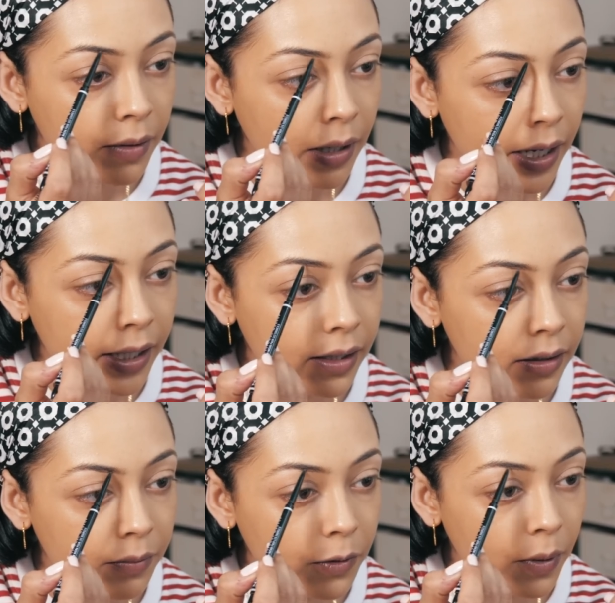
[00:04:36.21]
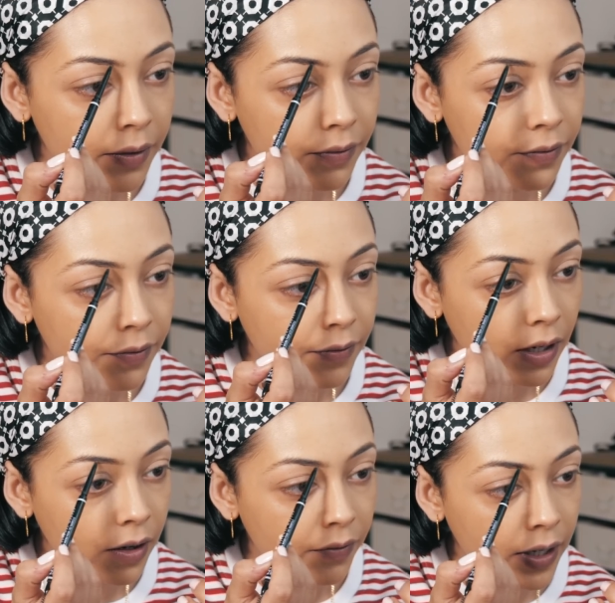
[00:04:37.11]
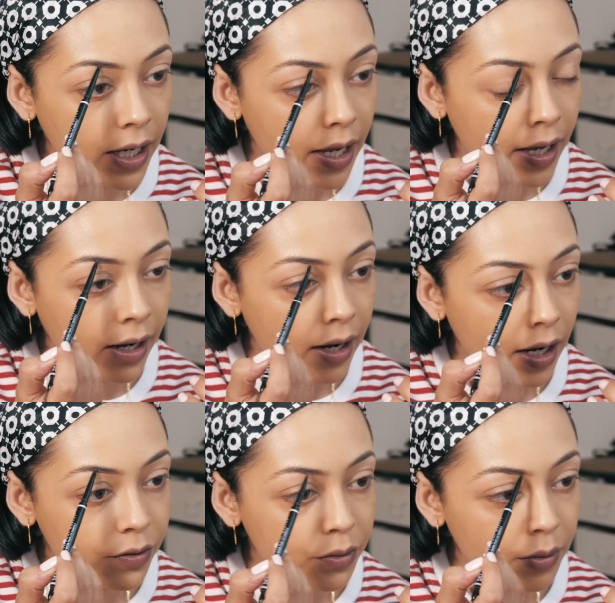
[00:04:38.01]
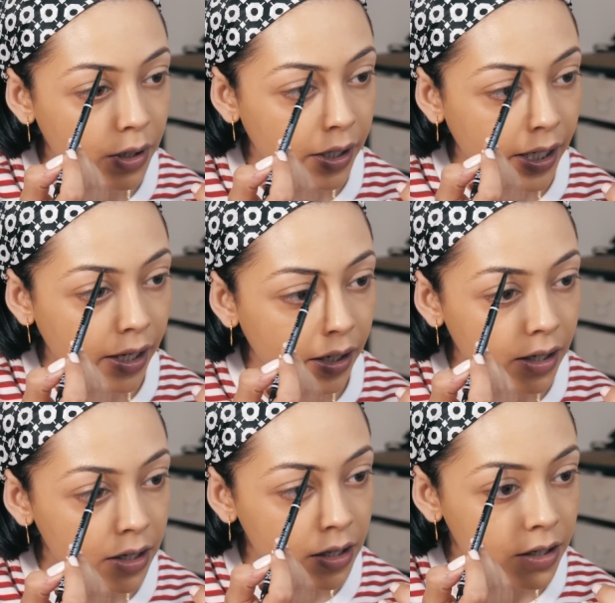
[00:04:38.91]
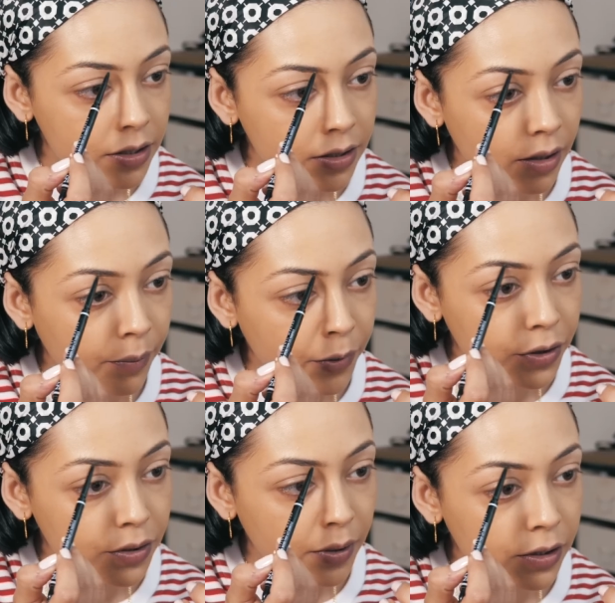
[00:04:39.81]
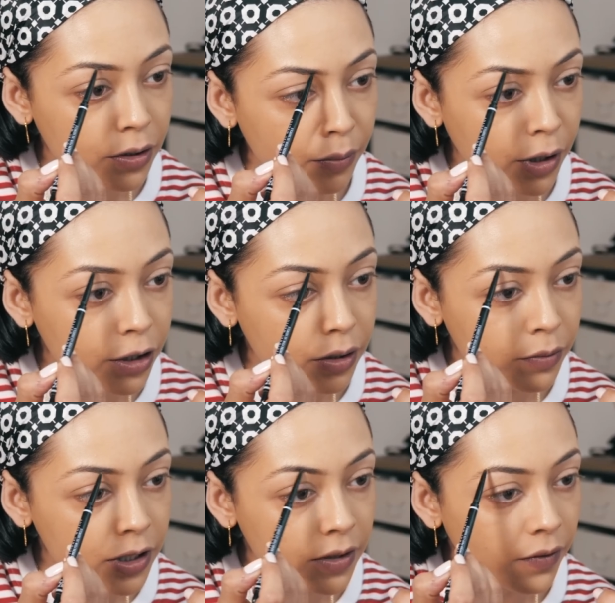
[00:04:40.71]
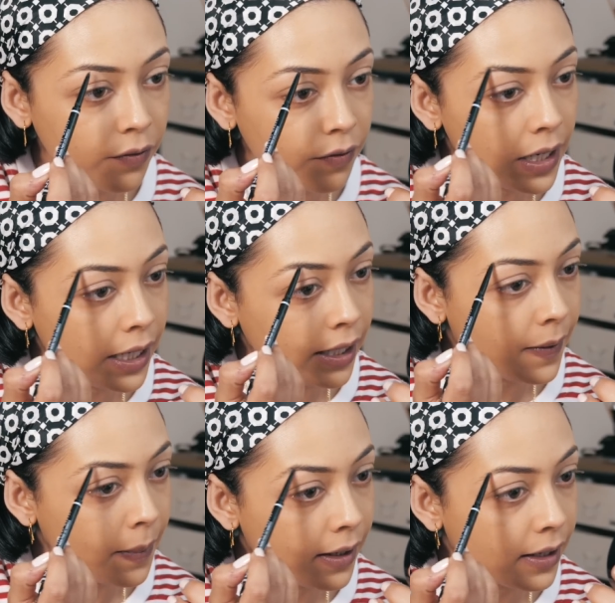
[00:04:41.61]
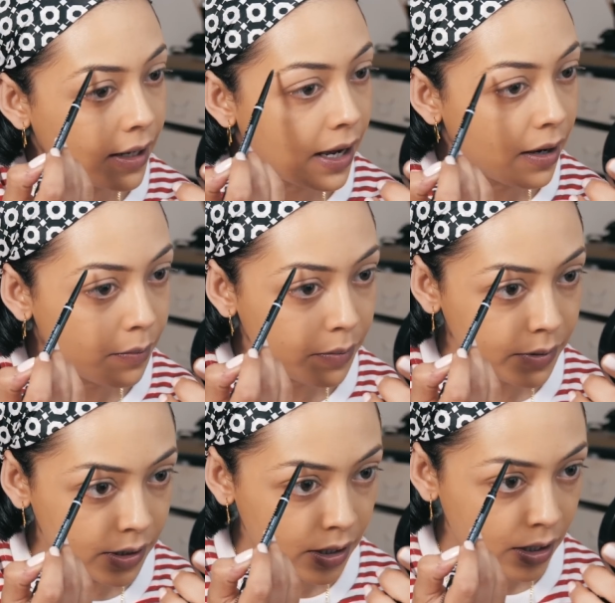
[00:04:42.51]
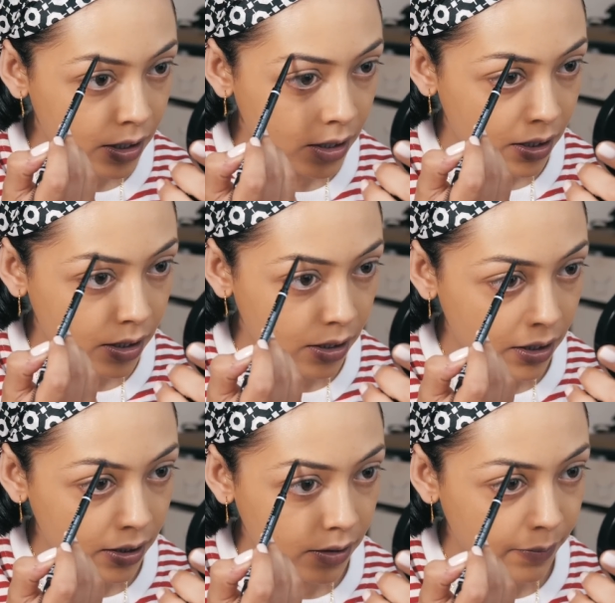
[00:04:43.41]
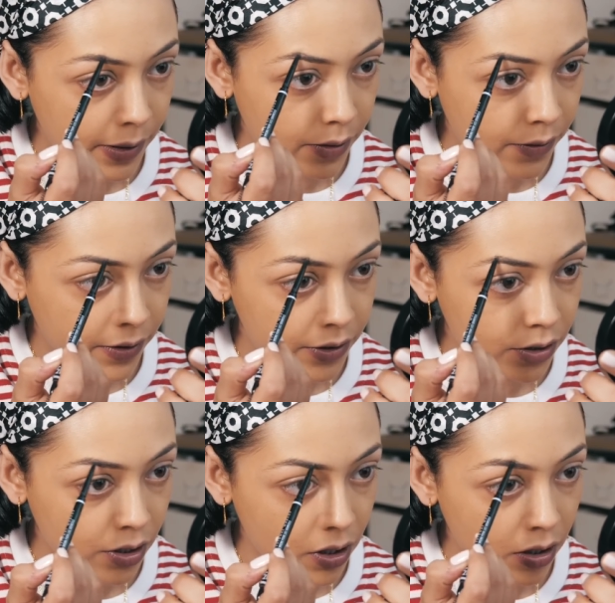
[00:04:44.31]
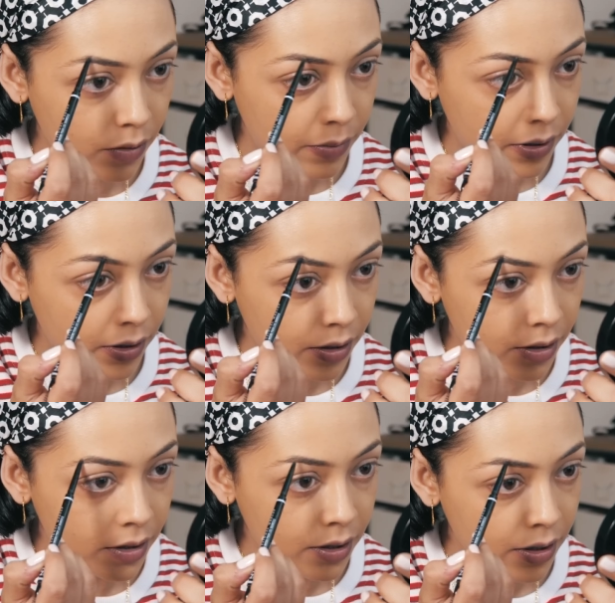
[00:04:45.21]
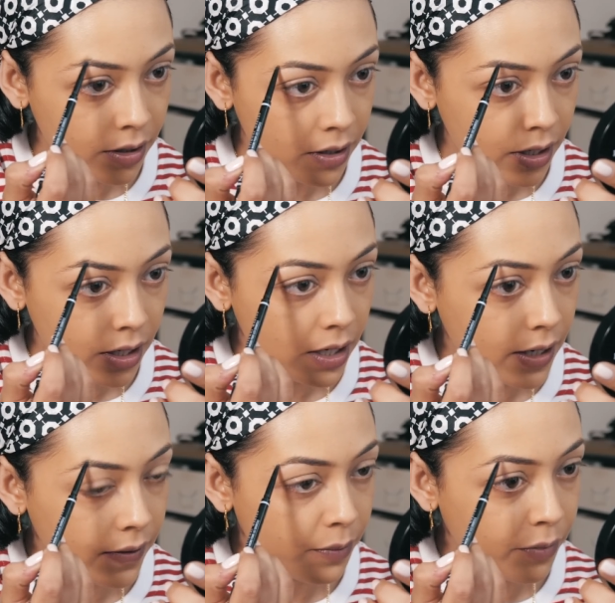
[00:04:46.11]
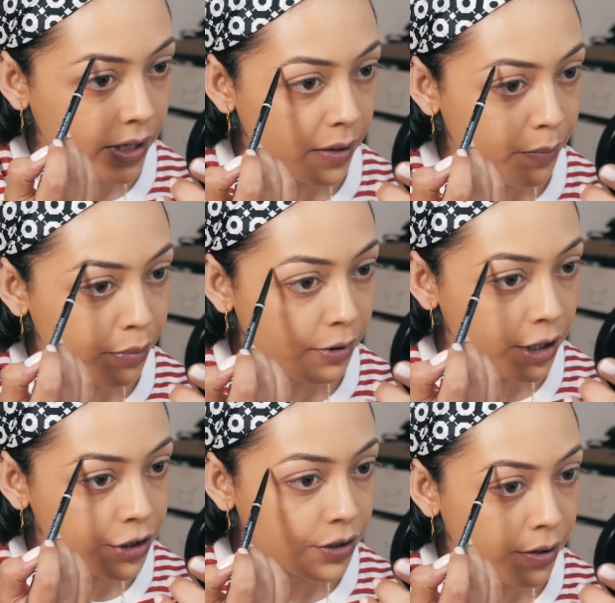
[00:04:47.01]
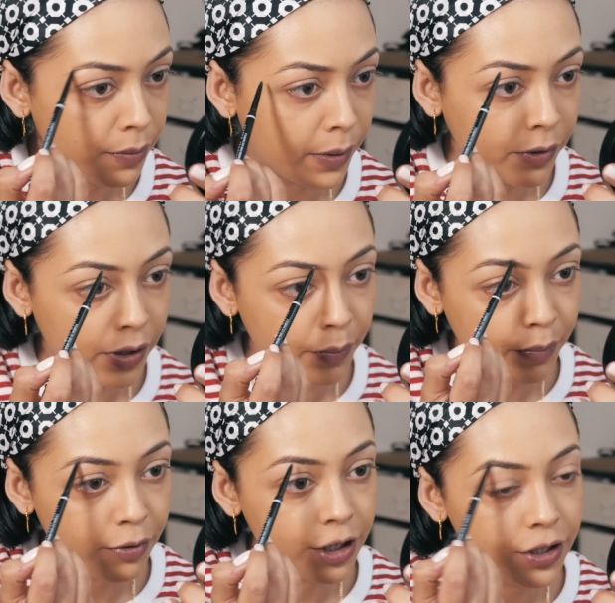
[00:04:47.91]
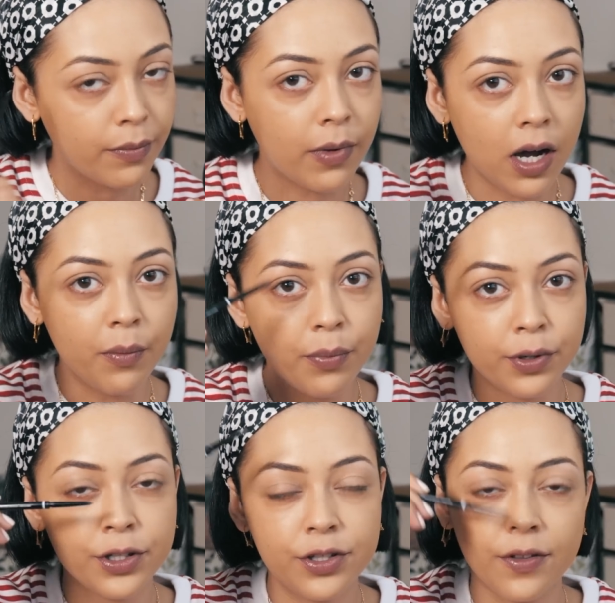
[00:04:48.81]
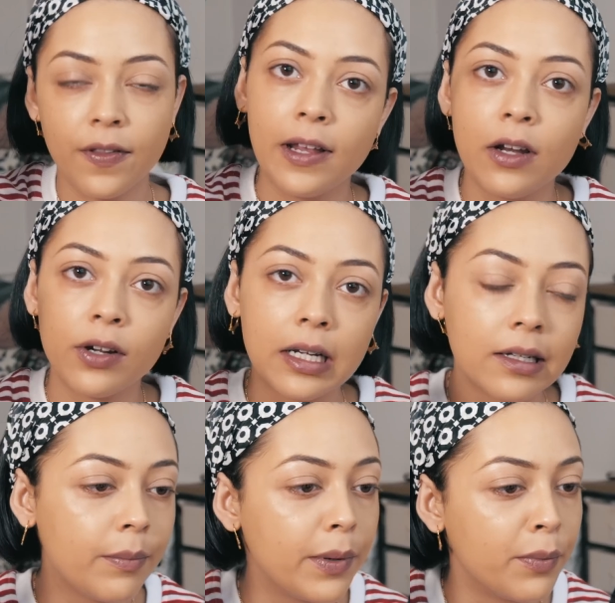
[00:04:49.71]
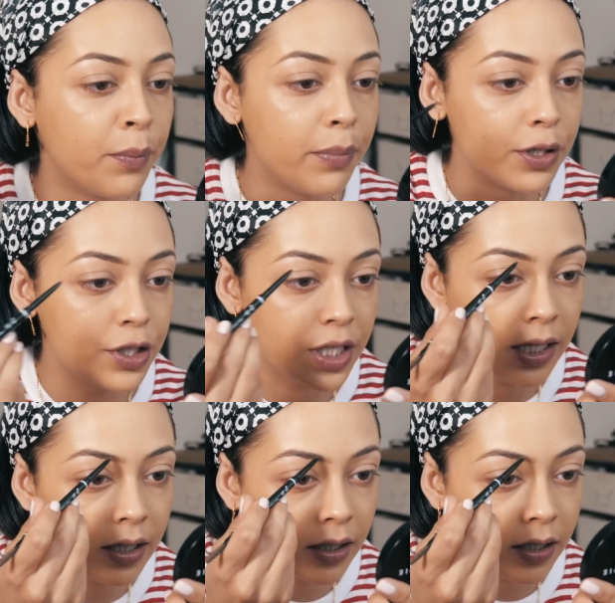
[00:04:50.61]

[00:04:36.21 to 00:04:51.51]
I'm liking them quite fluffy and natural looking, so I'm not doing too much. I'm just filling in the gaps a little bit on the top. And then when I brush them, I'm going to brush them upwards so that they look a little bit more bushy.